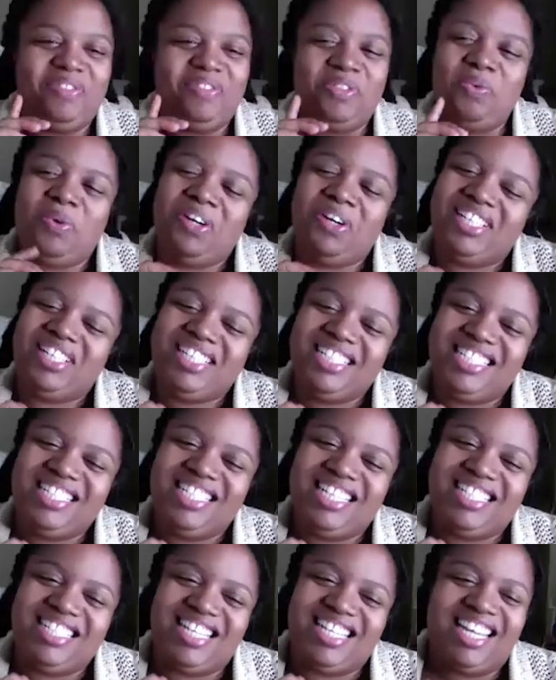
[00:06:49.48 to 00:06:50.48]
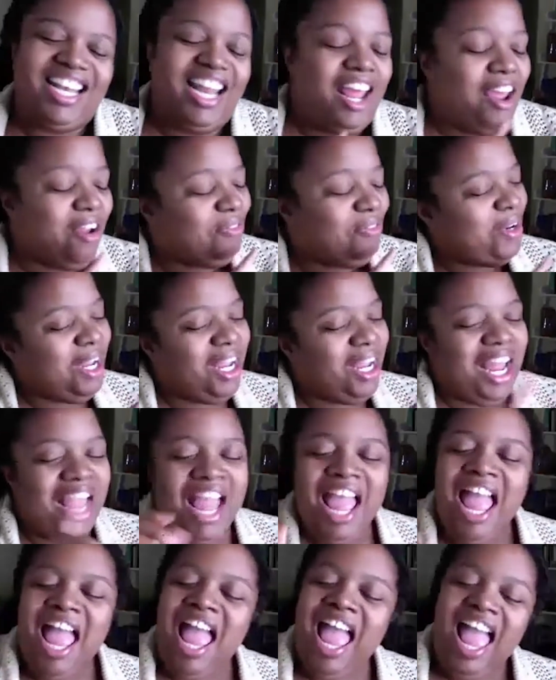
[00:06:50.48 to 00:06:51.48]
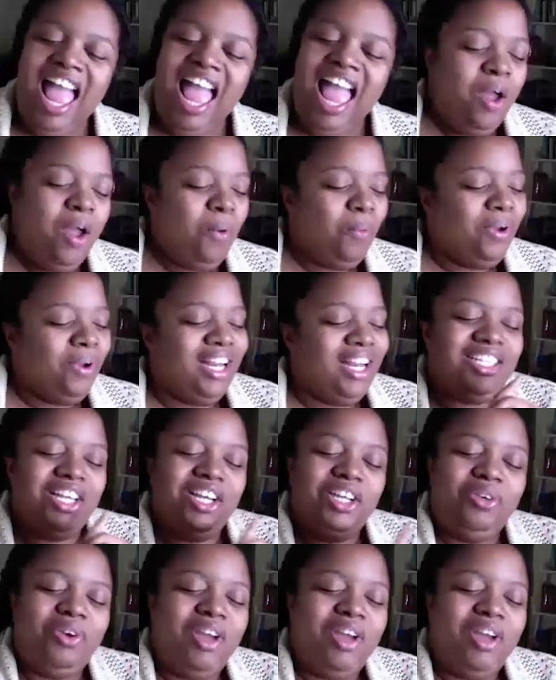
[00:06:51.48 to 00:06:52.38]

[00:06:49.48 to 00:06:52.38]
the word consistent. When I tell you